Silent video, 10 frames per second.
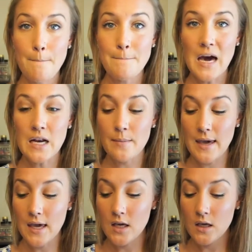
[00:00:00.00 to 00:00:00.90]
Bada
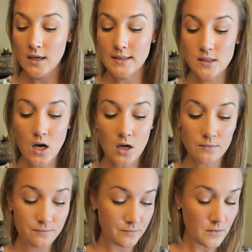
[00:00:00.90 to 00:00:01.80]
bing, it's
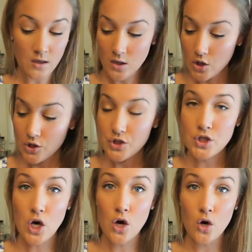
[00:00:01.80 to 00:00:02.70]
gone.
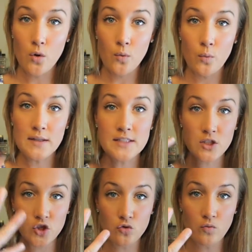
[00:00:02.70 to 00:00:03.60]
So once
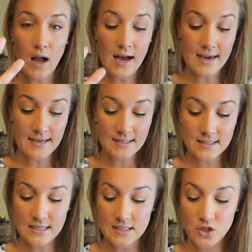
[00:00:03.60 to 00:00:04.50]
it
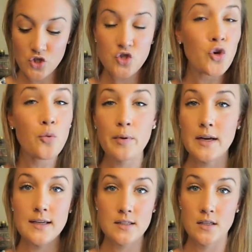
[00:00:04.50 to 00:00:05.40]
dries, it's super
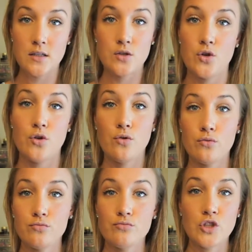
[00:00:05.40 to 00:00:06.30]
easy
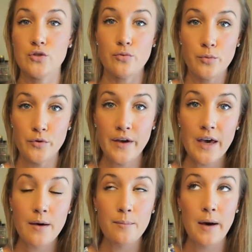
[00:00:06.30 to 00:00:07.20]
to just remove
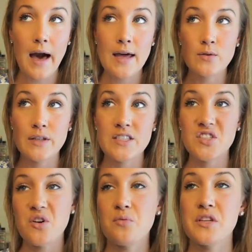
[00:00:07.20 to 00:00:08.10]
it, but I don't like to
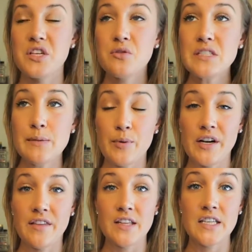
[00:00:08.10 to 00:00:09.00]
go in with a Q-tip or
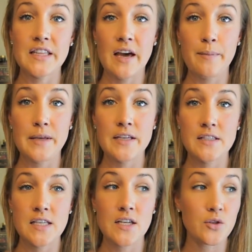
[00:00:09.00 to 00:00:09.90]
anything like that
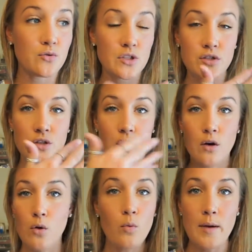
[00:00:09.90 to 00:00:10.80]
because then you just
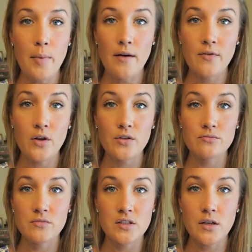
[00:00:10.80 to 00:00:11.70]
wipe off
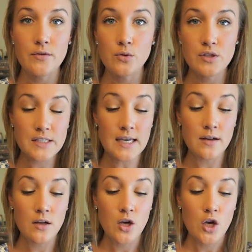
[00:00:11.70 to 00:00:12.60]
all the stuff you just did.